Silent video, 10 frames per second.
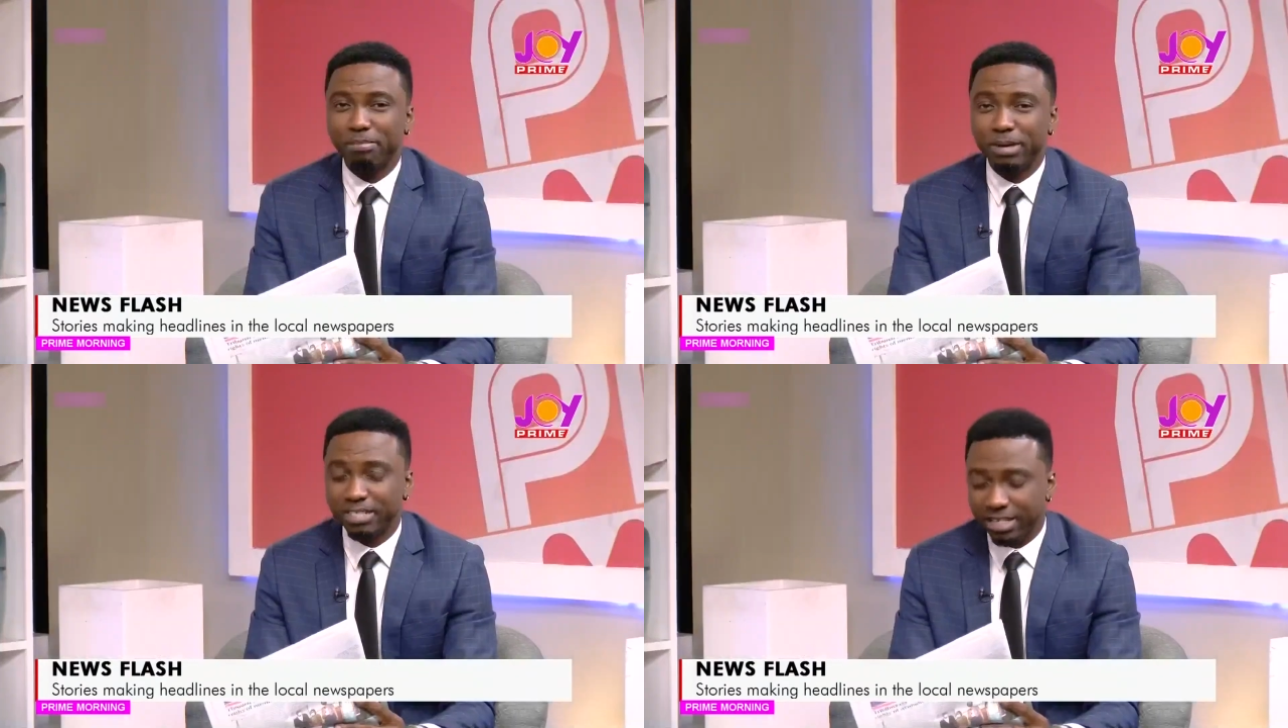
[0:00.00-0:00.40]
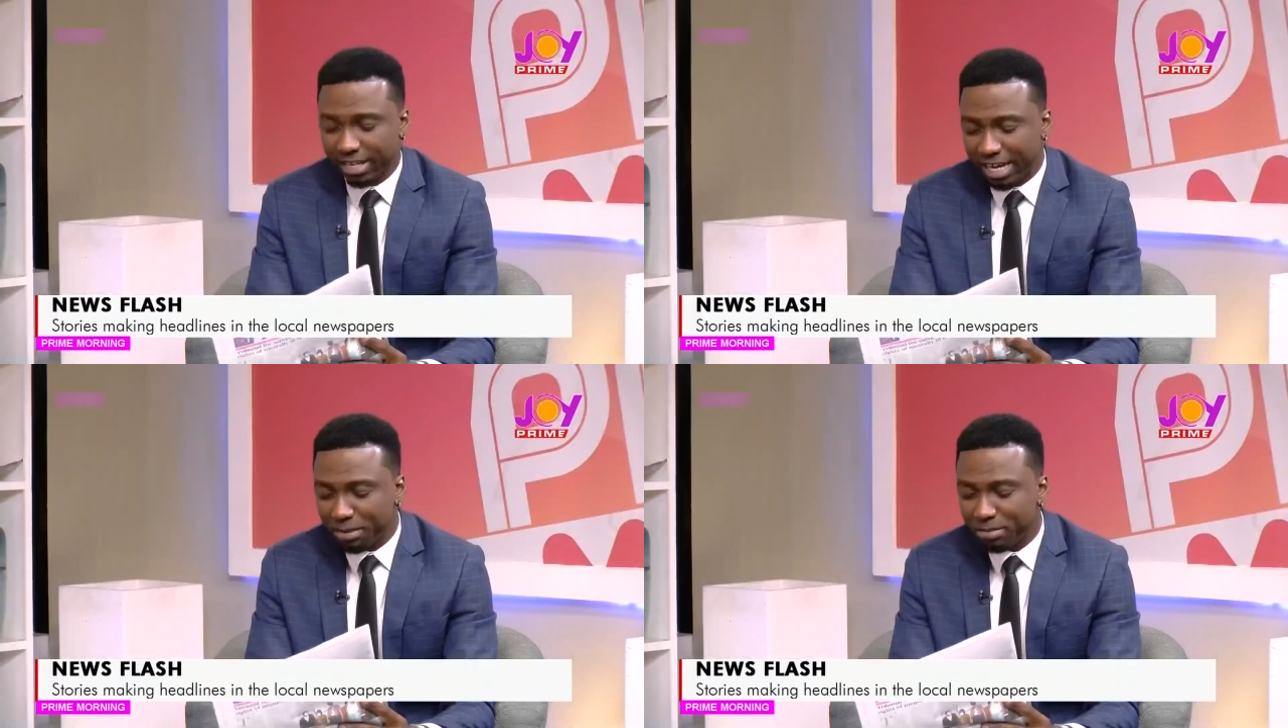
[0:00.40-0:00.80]
betting
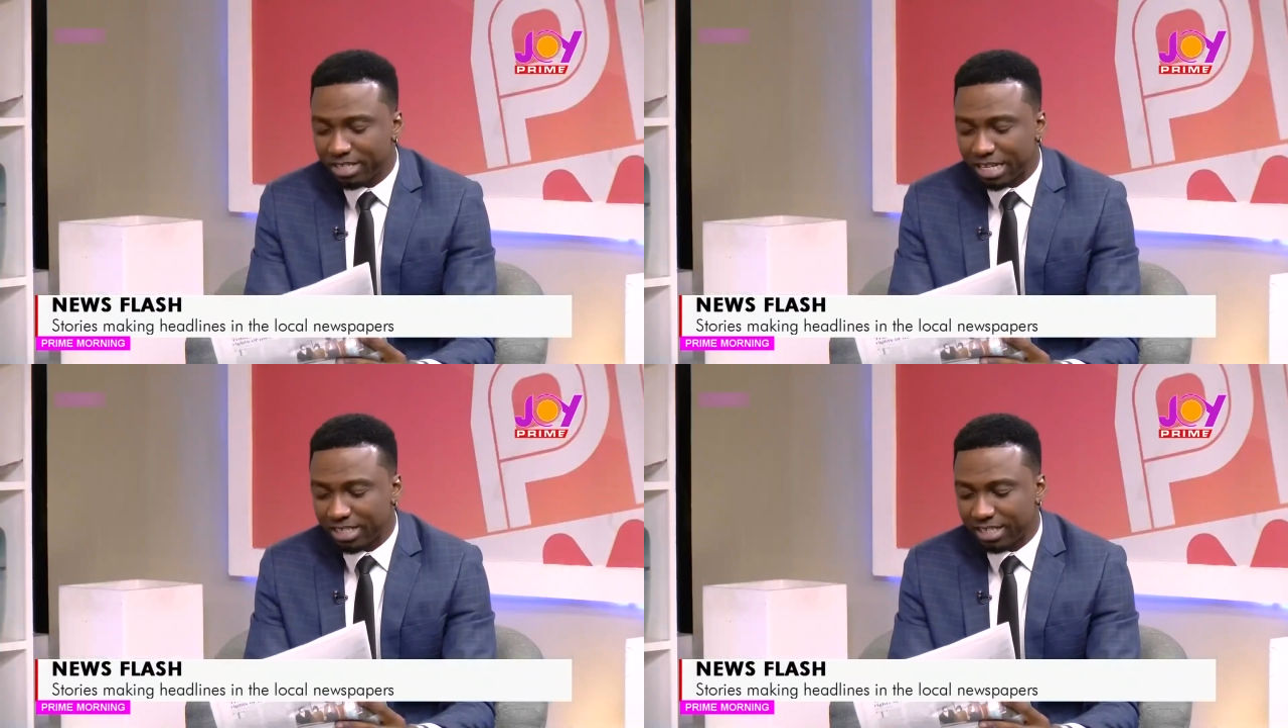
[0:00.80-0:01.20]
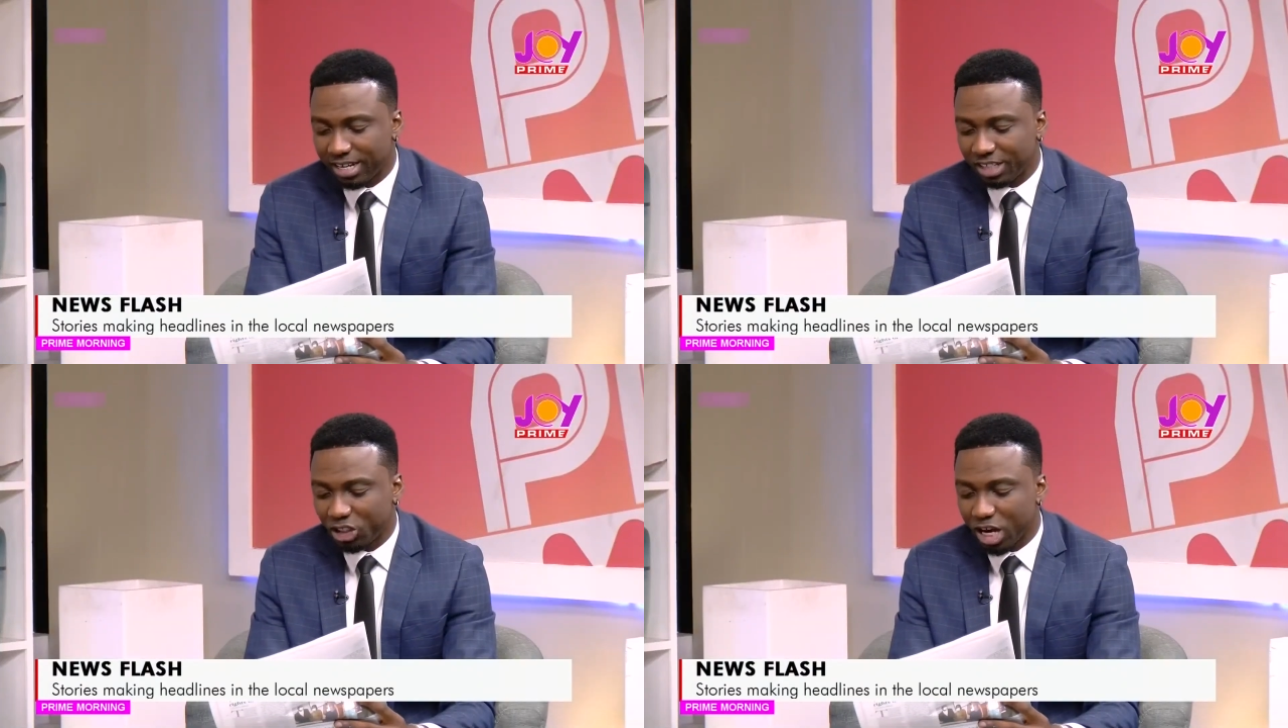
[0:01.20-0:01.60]
games that
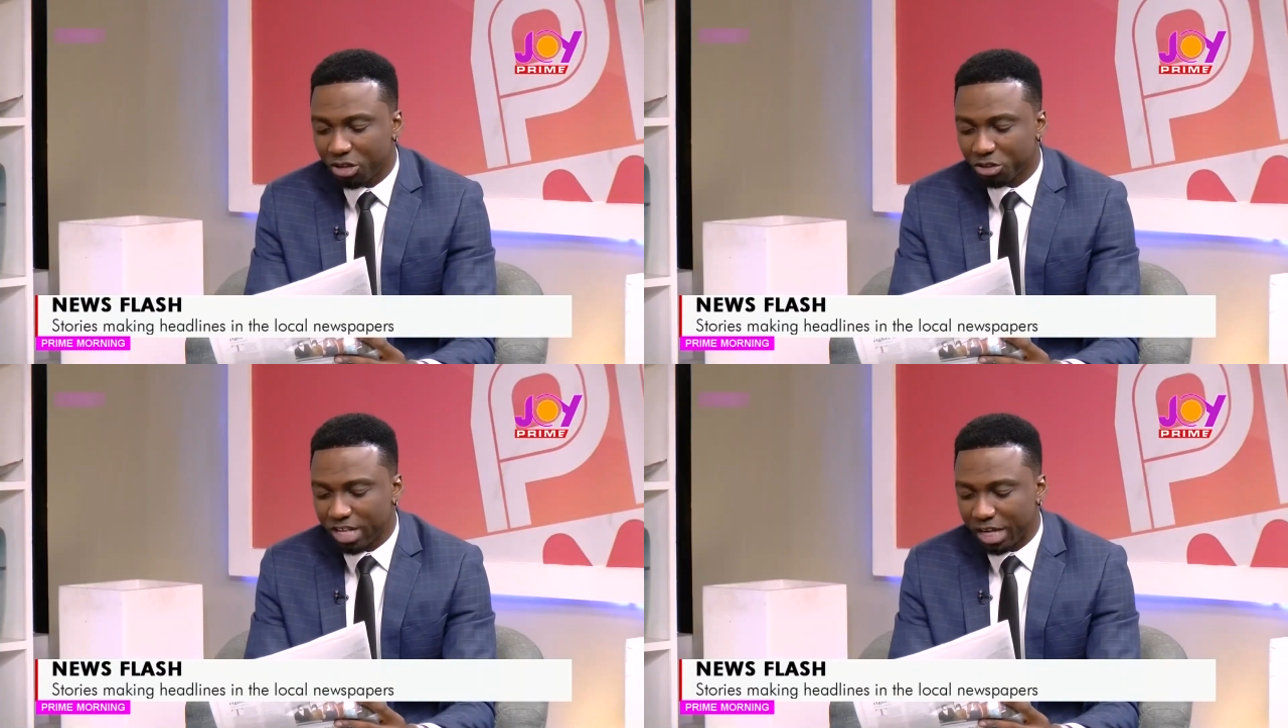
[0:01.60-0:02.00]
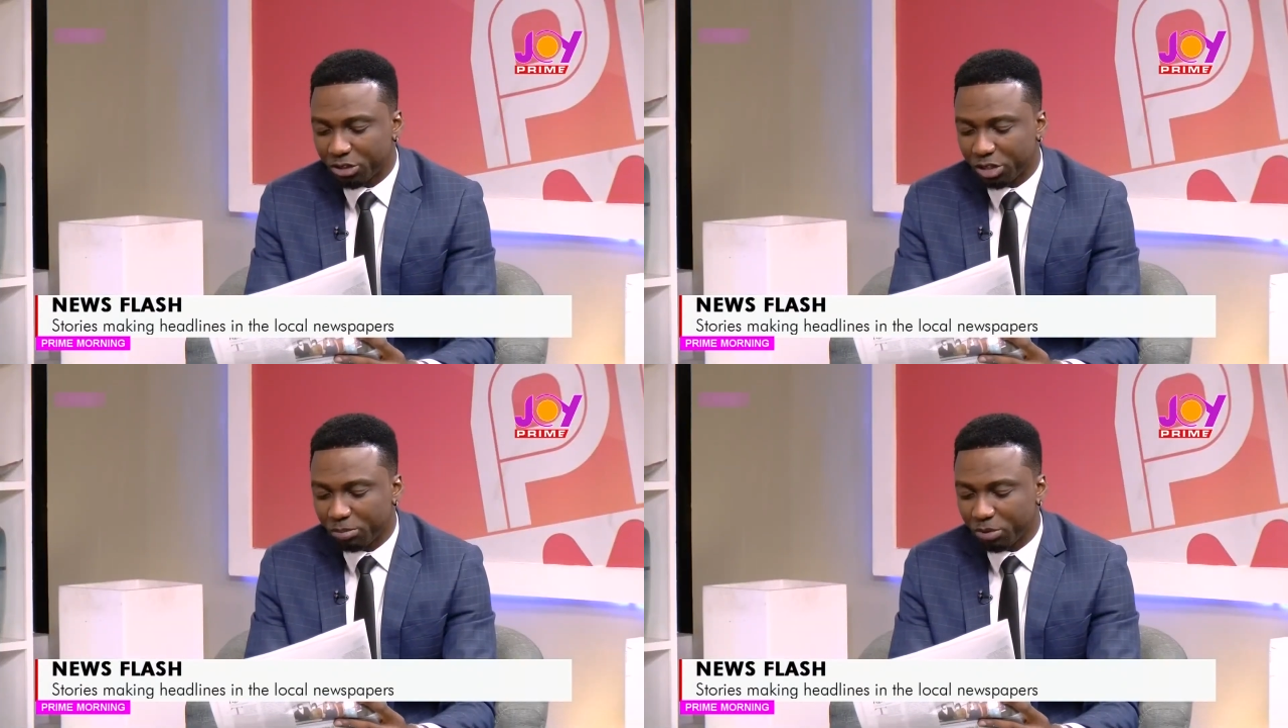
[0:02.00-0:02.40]
Charles
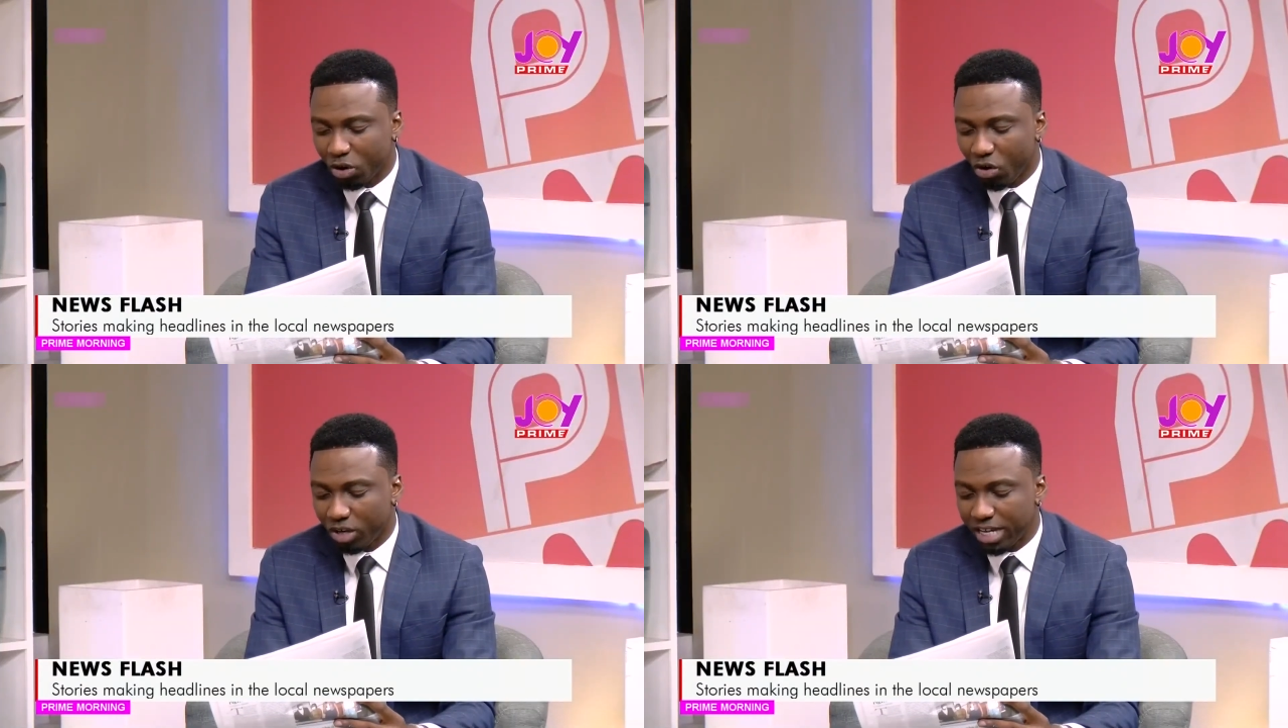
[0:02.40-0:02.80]
actually put on.